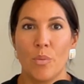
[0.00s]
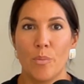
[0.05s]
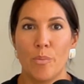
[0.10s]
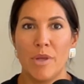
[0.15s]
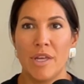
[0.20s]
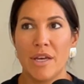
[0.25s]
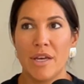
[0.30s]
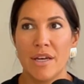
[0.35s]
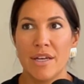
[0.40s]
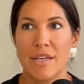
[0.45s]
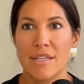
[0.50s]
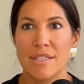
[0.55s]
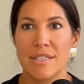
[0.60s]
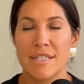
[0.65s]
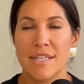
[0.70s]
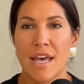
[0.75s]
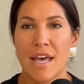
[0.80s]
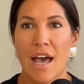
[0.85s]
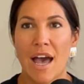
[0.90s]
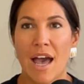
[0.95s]

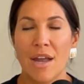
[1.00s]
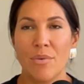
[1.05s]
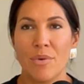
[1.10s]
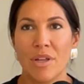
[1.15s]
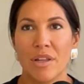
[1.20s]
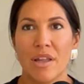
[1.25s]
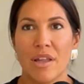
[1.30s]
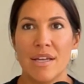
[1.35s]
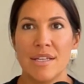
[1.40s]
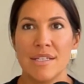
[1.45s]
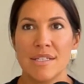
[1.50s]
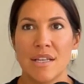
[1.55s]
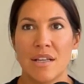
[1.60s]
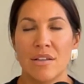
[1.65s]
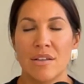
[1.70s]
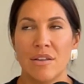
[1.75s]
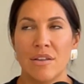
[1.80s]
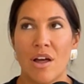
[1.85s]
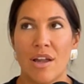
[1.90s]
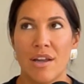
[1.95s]
because I realize a
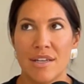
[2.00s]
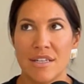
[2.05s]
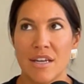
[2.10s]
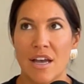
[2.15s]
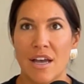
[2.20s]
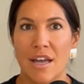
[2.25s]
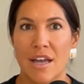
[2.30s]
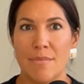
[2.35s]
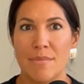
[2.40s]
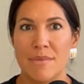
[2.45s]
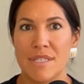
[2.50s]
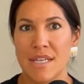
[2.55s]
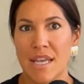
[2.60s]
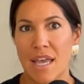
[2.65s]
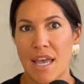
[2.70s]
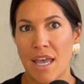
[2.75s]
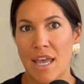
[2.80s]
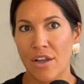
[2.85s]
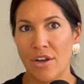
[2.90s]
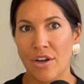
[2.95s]
lot of times the
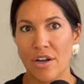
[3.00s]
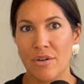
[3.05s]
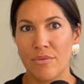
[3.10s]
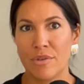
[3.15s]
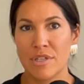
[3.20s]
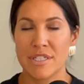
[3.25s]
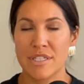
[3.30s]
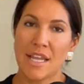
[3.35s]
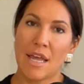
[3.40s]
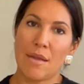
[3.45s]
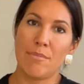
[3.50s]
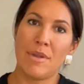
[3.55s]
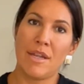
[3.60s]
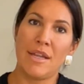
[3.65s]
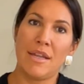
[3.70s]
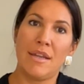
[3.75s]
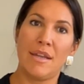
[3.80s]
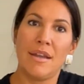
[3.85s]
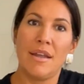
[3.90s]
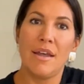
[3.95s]
anger and
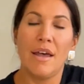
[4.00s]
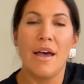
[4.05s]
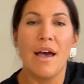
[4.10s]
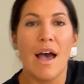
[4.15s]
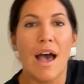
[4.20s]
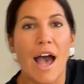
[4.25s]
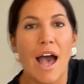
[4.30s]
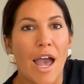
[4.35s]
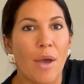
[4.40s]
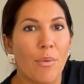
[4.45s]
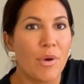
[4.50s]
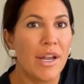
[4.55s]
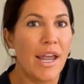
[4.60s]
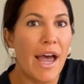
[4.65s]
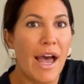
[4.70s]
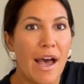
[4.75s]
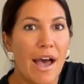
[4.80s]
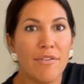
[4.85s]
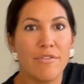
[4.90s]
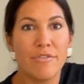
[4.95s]
resentment I would
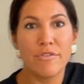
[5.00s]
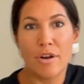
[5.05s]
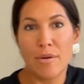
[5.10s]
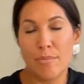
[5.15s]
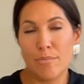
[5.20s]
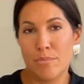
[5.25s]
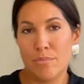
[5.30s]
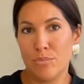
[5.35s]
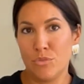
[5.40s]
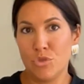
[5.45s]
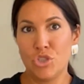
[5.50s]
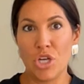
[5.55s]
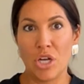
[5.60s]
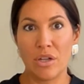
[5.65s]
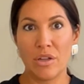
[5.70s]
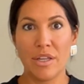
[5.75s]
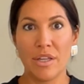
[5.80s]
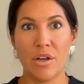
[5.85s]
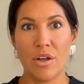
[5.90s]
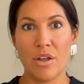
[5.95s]
have from
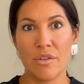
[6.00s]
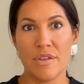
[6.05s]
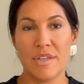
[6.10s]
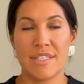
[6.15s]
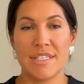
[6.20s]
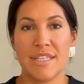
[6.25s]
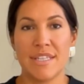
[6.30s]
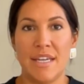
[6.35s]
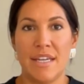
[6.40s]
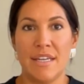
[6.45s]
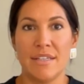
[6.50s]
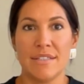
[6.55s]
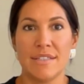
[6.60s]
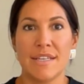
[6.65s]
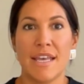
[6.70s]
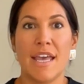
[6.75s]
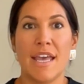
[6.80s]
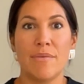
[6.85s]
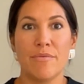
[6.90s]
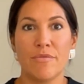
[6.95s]
juggling all these things
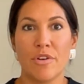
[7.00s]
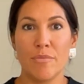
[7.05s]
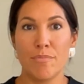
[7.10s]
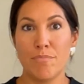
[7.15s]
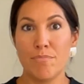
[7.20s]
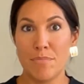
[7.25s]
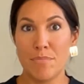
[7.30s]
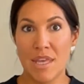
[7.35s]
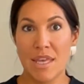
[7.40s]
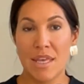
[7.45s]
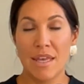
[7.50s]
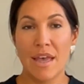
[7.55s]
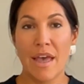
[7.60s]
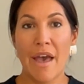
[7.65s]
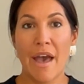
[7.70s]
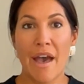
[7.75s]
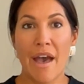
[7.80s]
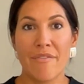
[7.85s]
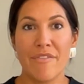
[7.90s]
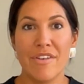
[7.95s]
came from me
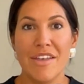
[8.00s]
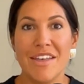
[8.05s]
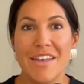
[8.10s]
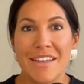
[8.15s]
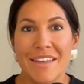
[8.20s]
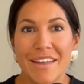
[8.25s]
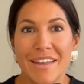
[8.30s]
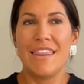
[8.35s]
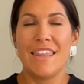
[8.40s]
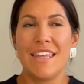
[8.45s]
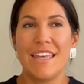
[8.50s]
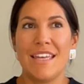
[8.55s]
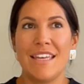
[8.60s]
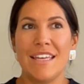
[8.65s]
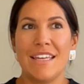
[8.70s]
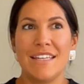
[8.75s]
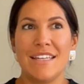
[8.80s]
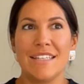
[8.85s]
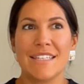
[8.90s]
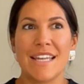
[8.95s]
having
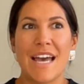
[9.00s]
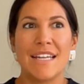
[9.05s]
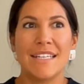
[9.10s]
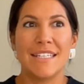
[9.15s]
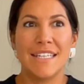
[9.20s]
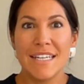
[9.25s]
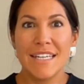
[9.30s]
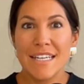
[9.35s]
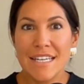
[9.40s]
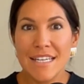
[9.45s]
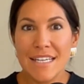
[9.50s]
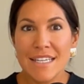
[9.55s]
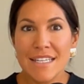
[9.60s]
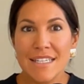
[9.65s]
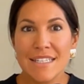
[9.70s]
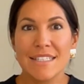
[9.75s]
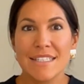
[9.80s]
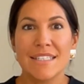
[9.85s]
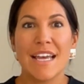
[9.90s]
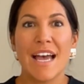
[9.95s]
these
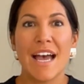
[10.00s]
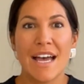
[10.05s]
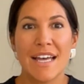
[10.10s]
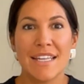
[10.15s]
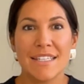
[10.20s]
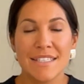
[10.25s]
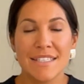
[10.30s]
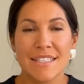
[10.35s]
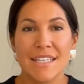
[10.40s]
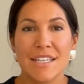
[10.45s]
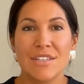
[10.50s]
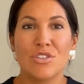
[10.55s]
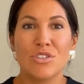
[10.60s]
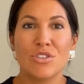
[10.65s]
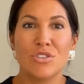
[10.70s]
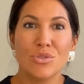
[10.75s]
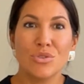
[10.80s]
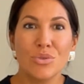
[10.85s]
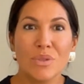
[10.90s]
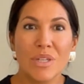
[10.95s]
ideas, tasks, and
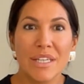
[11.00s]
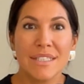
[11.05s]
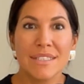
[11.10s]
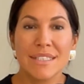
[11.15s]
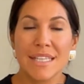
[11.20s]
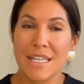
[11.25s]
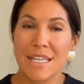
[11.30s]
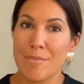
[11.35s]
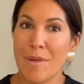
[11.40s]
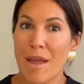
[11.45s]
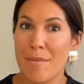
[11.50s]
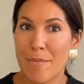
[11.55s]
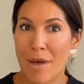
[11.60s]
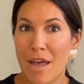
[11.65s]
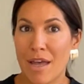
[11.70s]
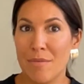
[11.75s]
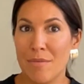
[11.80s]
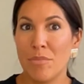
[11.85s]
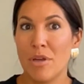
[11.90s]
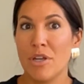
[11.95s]
to-do lists in my
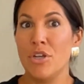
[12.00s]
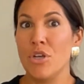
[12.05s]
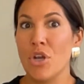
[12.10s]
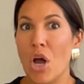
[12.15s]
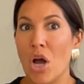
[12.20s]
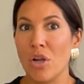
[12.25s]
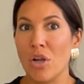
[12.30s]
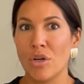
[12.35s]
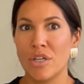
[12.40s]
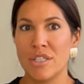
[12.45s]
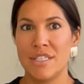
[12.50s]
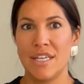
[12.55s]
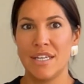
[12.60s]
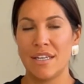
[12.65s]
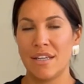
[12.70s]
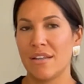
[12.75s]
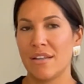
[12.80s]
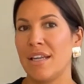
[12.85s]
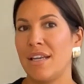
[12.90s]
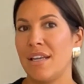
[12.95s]
mind, but not
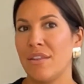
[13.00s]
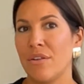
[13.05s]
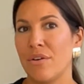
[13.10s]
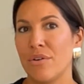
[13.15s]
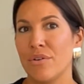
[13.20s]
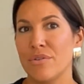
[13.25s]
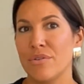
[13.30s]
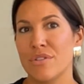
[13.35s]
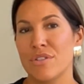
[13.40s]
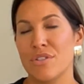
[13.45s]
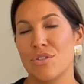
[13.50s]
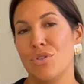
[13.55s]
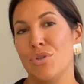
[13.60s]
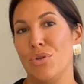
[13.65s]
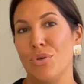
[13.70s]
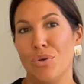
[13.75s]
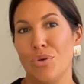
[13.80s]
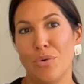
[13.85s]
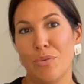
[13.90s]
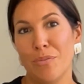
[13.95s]
articulating those
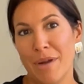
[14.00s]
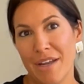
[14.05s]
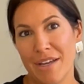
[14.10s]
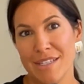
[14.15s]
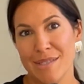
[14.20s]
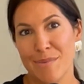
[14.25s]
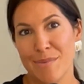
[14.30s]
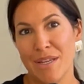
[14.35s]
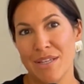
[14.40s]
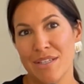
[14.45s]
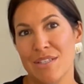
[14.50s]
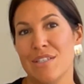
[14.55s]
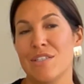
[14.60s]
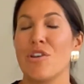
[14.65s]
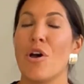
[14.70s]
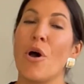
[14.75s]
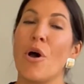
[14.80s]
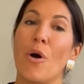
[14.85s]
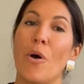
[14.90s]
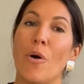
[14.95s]
to my husband.
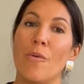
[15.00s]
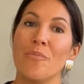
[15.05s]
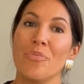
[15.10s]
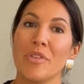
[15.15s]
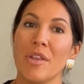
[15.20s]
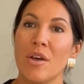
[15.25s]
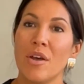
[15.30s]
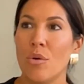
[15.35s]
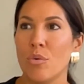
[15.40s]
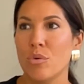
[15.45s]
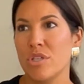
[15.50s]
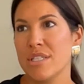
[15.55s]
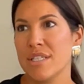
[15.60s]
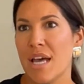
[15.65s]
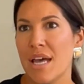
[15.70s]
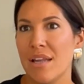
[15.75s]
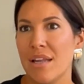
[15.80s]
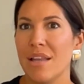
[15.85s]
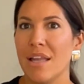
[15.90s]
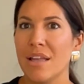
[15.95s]
So we'll just
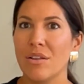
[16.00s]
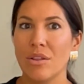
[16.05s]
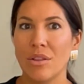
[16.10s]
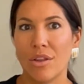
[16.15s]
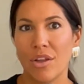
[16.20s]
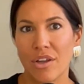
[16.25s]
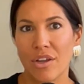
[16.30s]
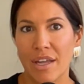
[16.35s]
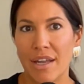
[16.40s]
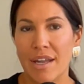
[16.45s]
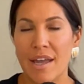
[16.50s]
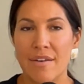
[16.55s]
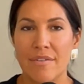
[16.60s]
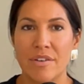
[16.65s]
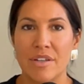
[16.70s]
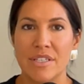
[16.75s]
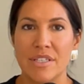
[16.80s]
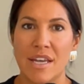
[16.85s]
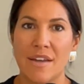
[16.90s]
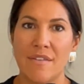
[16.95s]
kind of like look at
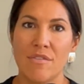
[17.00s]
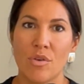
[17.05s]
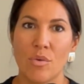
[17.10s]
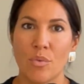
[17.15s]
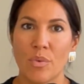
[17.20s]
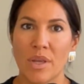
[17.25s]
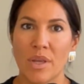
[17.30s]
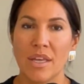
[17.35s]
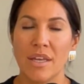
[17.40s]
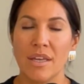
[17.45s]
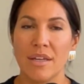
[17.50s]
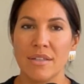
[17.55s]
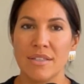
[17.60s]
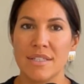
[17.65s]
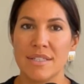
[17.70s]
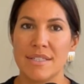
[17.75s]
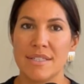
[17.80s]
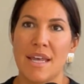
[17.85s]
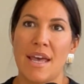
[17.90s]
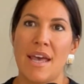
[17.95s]
every day of the week
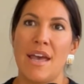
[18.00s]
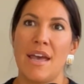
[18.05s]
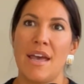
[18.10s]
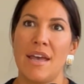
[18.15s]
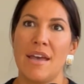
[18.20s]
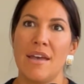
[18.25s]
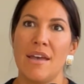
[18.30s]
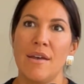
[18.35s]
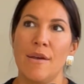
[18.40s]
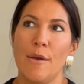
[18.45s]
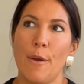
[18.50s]
to say,